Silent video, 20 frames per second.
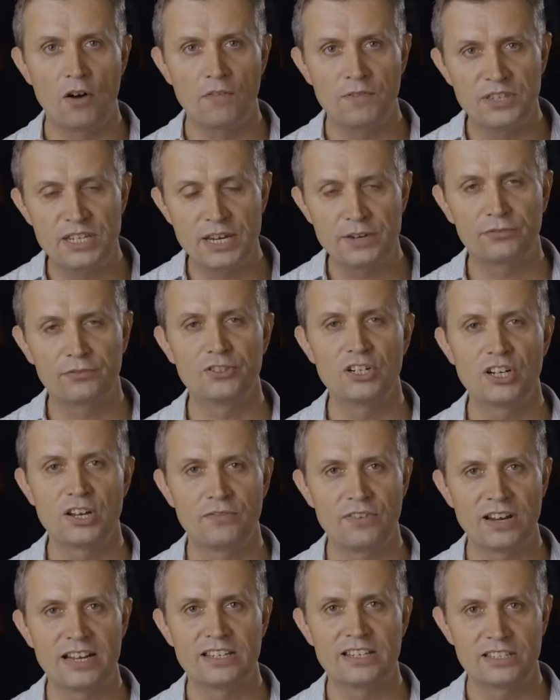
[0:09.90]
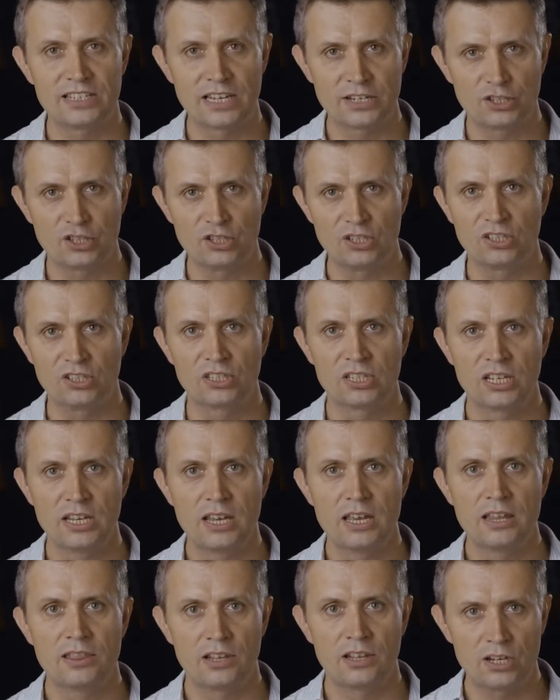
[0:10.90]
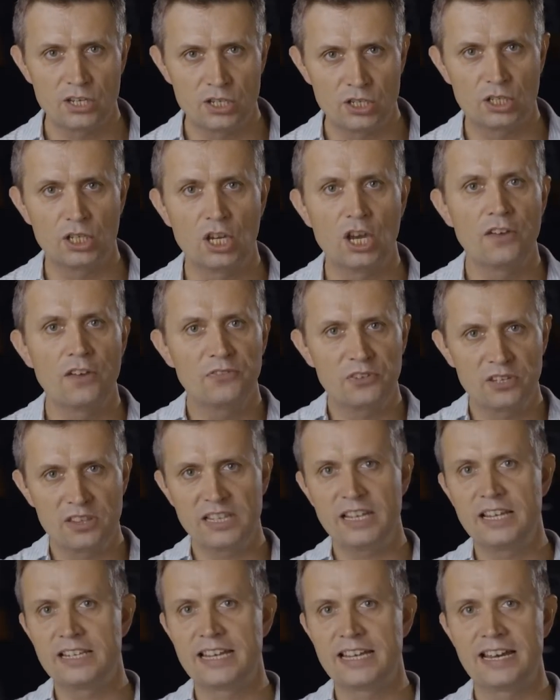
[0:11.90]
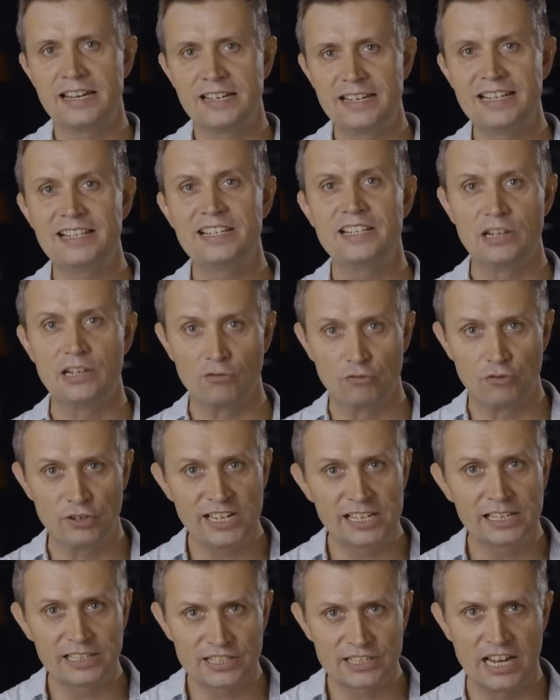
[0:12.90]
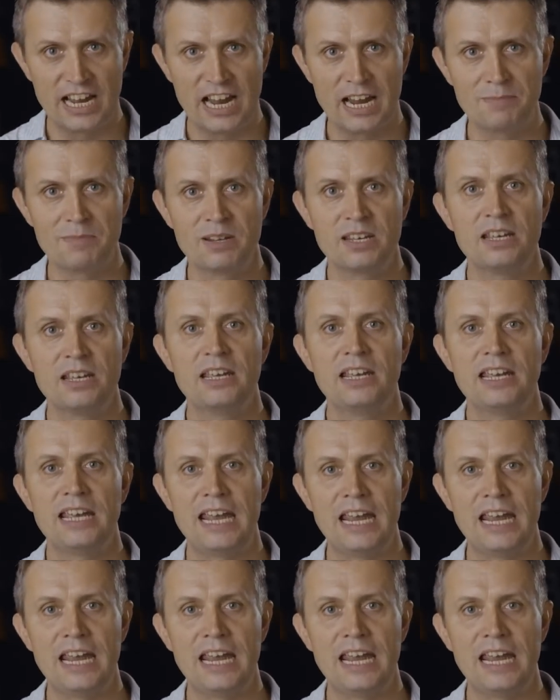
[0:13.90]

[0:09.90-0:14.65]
of different event sessions that are served to the attendees in real time